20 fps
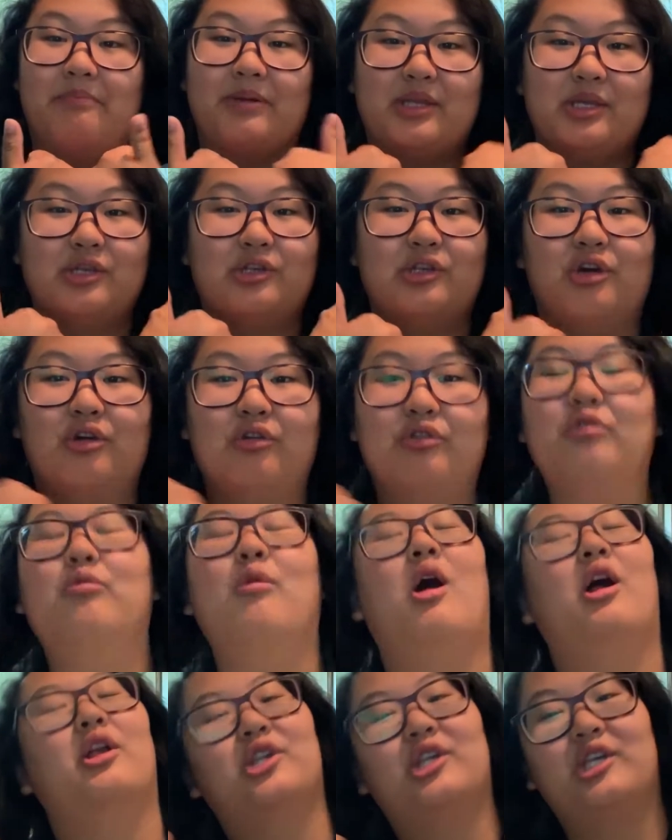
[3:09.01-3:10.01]
And you know, you
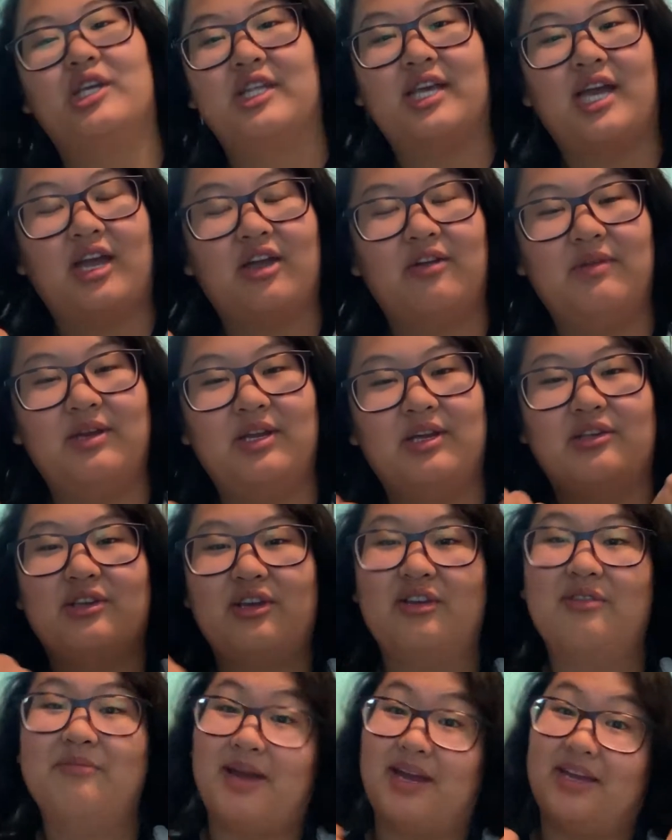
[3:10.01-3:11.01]
watched the entire video, so
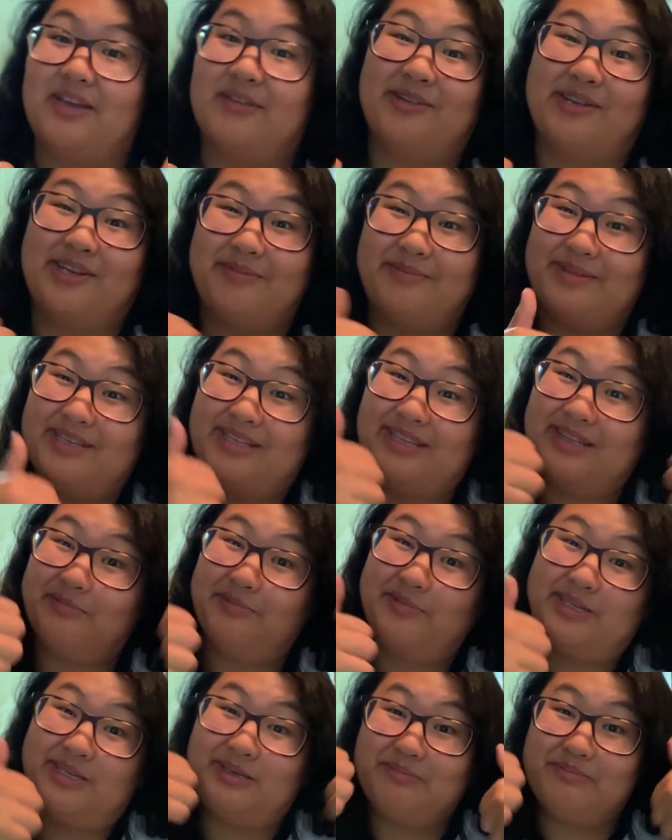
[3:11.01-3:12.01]
you might as well give it a
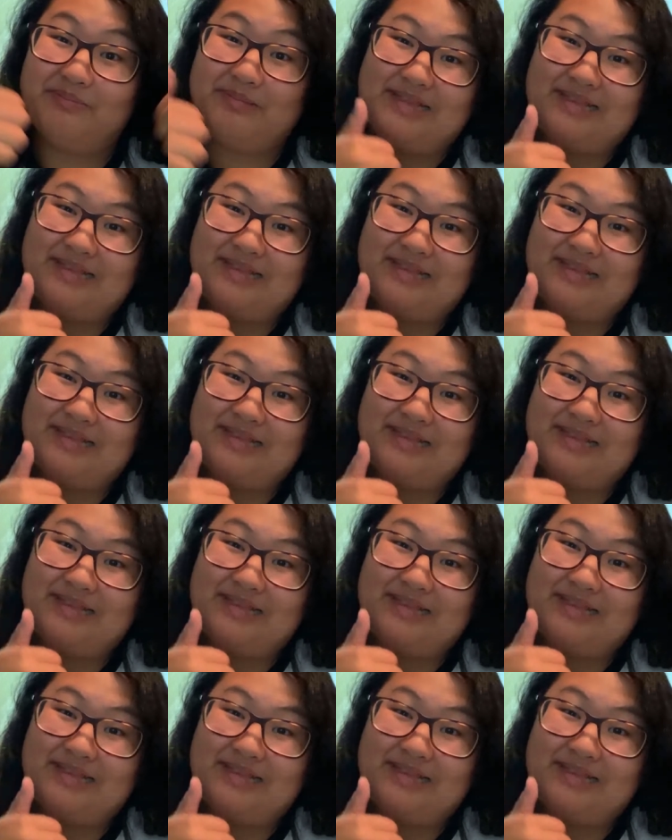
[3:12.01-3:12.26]
thumbs up.